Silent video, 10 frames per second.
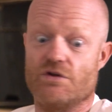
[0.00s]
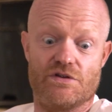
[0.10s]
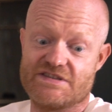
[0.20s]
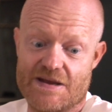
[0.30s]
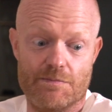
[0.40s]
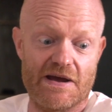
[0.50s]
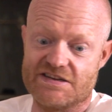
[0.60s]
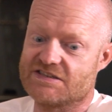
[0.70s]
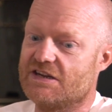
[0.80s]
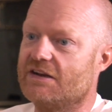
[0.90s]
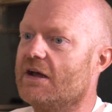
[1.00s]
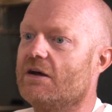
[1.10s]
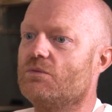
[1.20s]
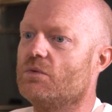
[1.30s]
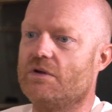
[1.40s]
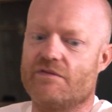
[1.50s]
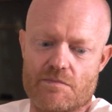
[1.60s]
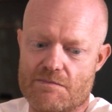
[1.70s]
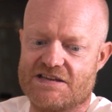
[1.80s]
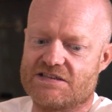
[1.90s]
we've got a 10-page scene now where you have
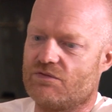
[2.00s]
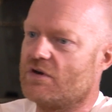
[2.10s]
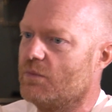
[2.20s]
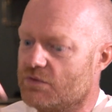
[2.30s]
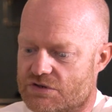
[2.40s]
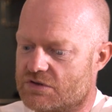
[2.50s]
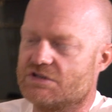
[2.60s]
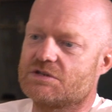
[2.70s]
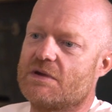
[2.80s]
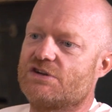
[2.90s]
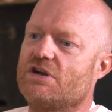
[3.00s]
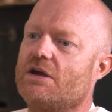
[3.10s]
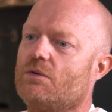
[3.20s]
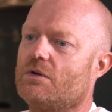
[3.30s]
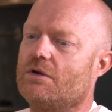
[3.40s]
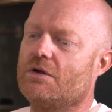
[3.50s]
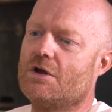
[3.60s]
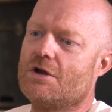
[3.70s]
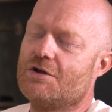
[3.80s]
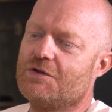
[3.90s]
a massive round. We're just going to smash it out. We're going to
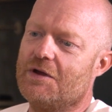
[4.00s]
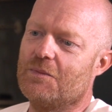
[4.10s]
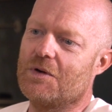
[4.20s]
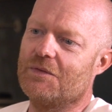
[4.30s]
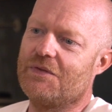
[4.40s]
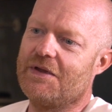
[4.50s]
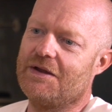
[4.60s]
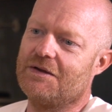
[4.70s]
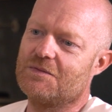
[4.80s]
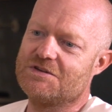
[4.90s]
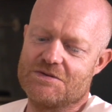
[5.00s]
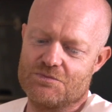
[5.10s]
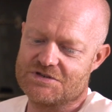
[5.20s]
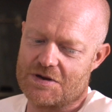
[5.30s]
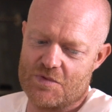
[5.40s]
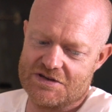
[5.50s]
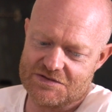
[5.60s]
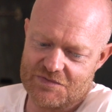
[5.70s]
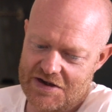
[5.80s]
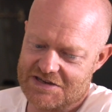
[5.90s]
do it in one thing, which in some ways
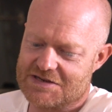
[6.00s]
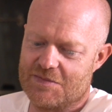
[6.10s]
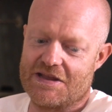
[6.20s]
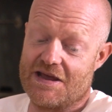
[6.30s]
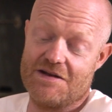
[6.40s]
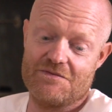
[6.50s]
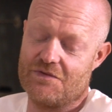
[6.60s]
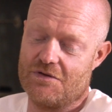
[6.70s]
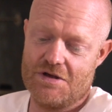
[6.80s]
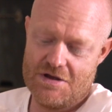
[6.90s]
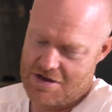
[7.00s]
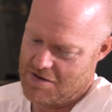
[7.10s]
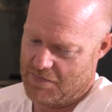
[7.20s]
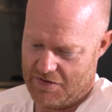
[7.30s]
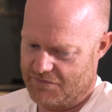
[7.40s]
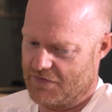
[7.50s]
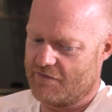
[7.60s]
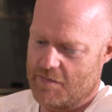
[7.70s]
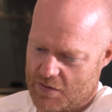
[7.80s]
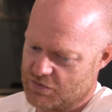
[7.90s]
is very intimidating for. But for
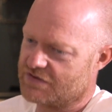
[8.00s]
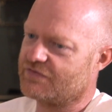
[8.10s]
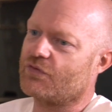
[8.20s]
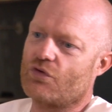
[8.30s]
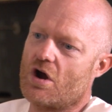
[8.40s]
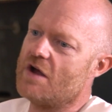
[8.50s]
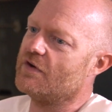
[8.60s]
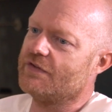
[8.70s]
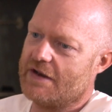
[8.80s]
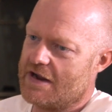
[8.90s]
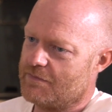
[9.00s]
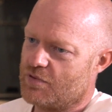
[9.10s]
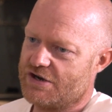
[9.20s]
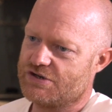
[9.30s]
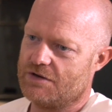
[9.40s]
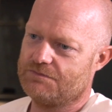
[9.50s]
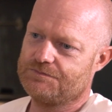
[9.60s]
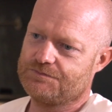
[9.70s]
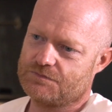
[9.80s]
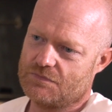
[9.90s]
other people just thrive under that pressure.
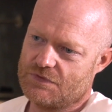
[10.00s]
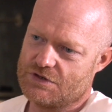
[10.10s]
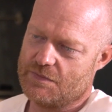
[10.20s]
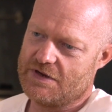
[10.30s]
Yeah. Do you know what I